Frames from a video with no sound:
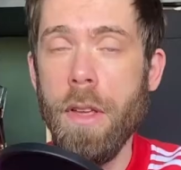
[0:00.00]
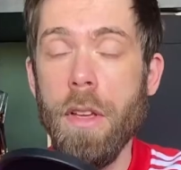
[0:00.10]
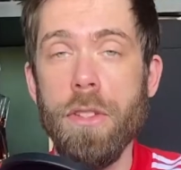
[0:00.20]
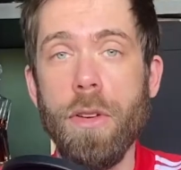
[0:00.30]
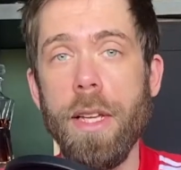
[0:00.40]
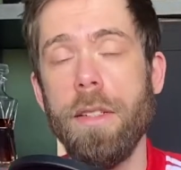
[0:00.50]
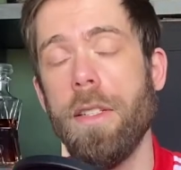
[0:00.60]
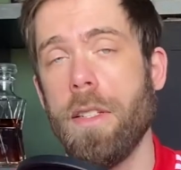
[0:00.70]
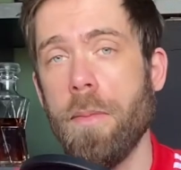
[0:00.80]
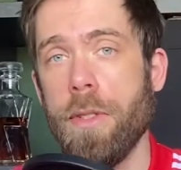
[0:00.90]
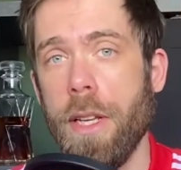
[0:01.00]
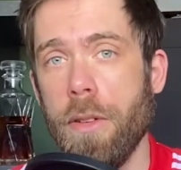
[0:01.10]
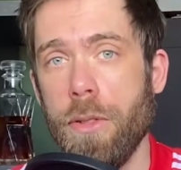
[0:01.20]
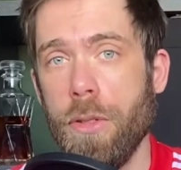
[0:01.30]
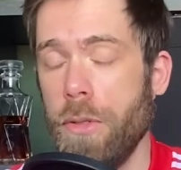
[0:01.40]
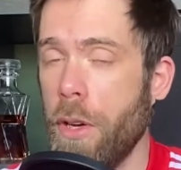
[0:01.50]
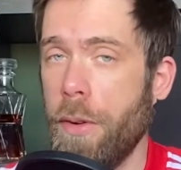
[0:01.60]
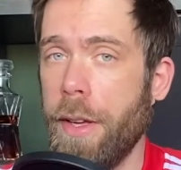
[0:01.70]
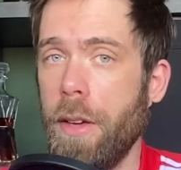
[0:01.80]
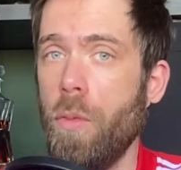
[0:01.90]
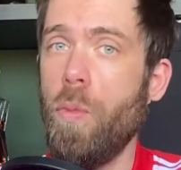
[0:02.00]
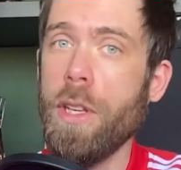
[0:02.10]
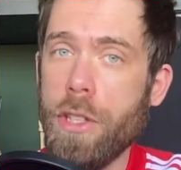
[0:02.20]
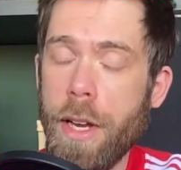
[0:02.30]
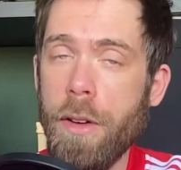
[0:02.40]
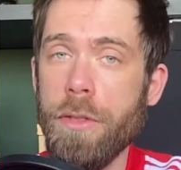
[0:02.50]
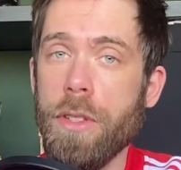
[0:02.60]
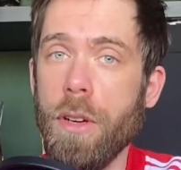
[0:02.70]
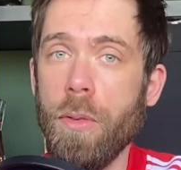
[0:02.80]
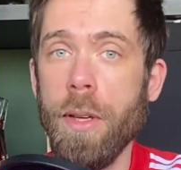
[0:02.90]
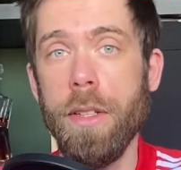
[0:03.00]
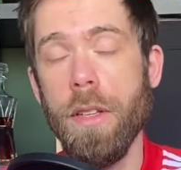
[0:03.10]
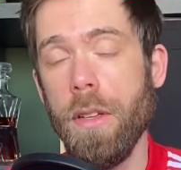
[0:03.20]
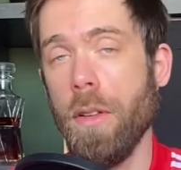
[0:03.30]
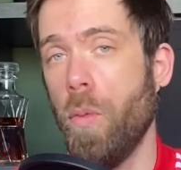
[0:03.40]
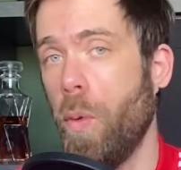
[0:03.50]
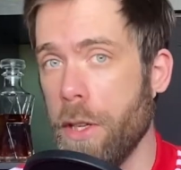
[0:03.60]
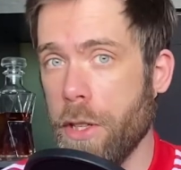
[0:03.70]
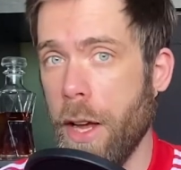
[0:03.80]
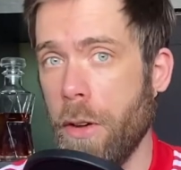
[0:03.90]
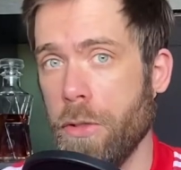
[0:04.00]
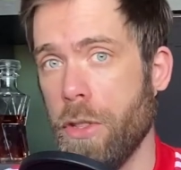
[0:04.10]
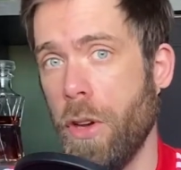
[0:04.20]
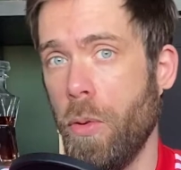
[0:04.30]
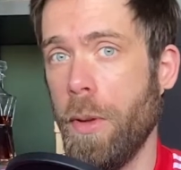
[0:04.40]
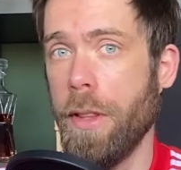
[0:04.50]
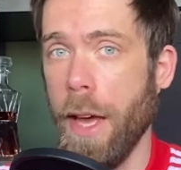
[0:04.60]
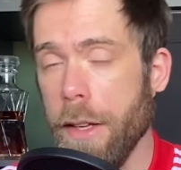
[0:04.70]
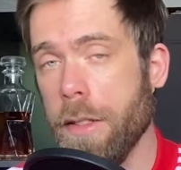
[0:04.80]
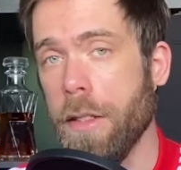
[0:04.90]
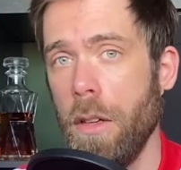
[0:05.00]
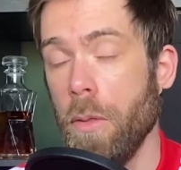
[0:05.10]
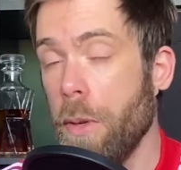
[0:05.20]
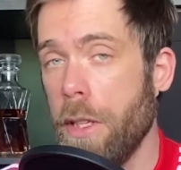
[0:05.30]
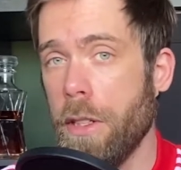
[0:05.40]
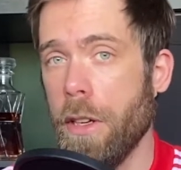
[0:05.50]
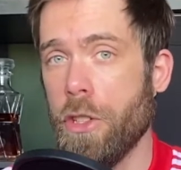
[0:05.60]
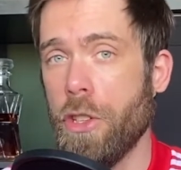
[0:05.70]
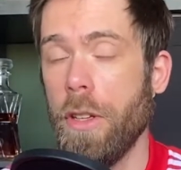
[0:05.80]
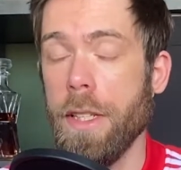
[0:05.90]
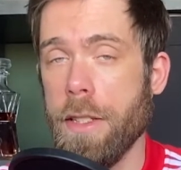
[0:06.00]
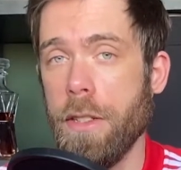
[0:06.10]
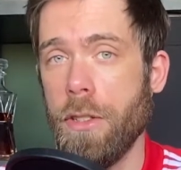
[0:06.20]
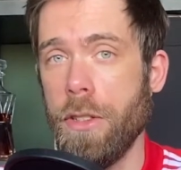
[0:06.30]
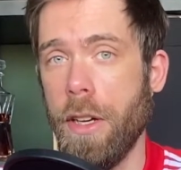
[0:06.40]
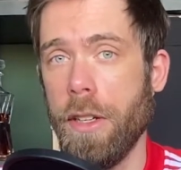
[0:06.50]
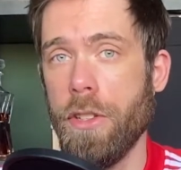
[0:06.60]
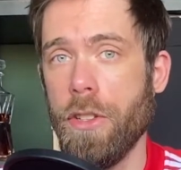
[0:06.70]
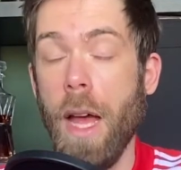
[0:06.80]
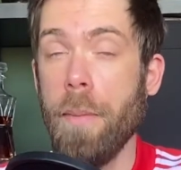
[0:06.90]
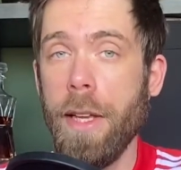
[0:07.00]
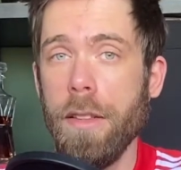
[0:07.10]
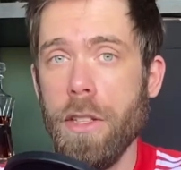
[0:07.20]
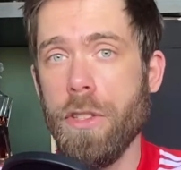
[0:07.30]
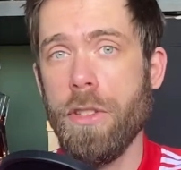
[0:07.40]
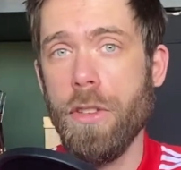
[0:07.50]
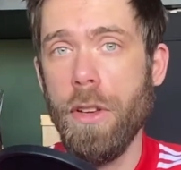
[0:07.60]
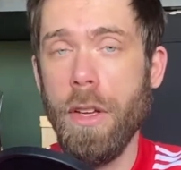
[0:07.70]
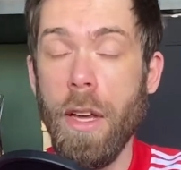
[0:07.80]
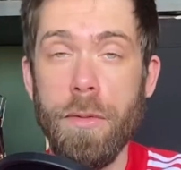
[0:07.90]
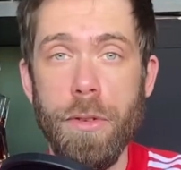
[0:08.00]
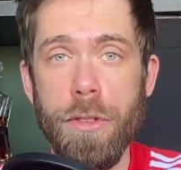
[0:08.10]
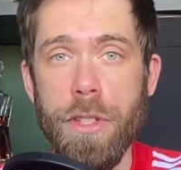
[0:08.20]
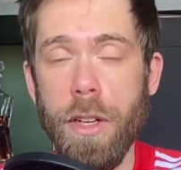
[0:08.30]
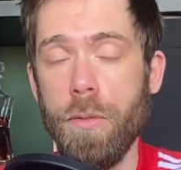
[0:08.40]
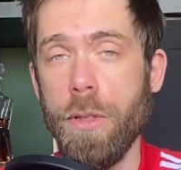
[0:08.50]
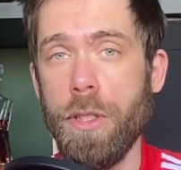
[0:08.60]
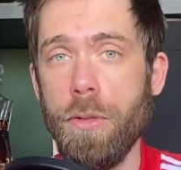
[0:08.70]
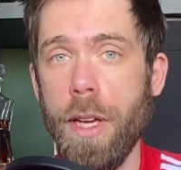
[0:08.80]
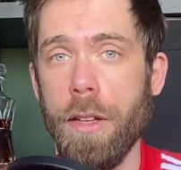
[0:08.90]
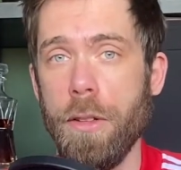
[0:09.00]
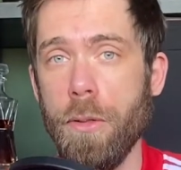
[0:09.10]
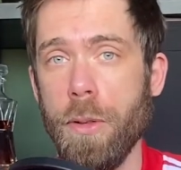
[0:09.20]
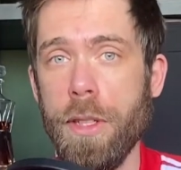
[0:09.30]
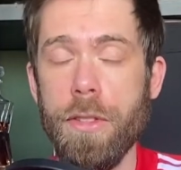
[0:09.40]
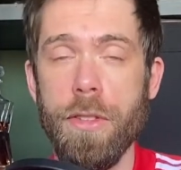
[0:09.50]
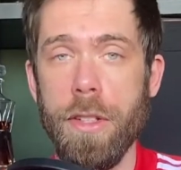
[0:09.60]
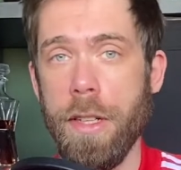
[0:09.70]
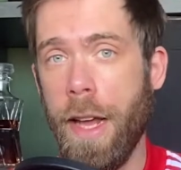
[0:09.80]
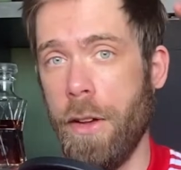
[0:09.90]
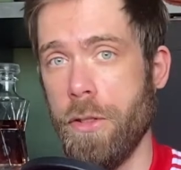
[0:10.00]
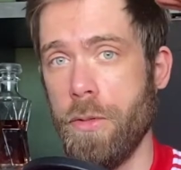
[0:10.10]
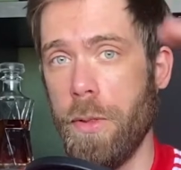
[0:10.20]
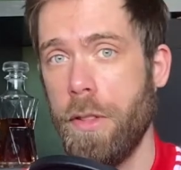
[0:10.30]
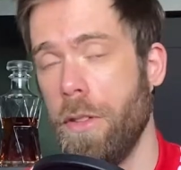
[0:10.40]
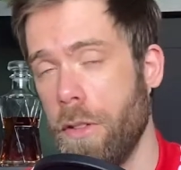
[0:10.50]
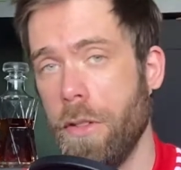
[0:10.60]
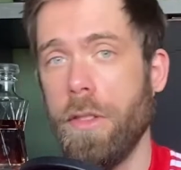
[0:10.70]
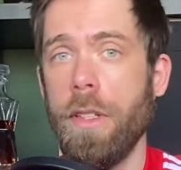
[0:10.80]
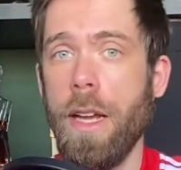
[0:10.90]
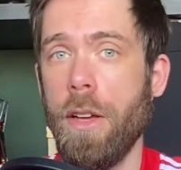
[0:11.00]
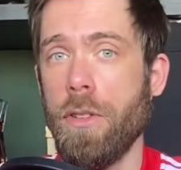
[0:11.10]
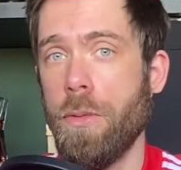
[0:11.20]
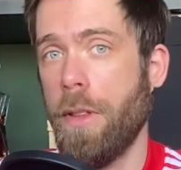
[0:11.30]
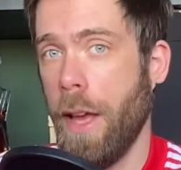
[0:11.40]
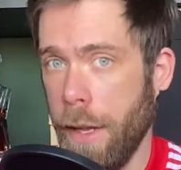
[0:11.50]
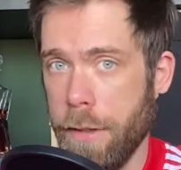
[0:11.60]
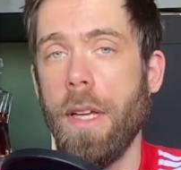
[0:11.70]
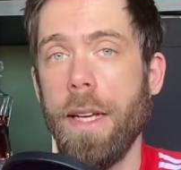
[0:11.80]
So again, this comes down to knowing which nouns go with de, which nouns go with het. Read Dutch, listen to Dutch, and make lists for yourself with two categories, the nouns with de, the nouns with het.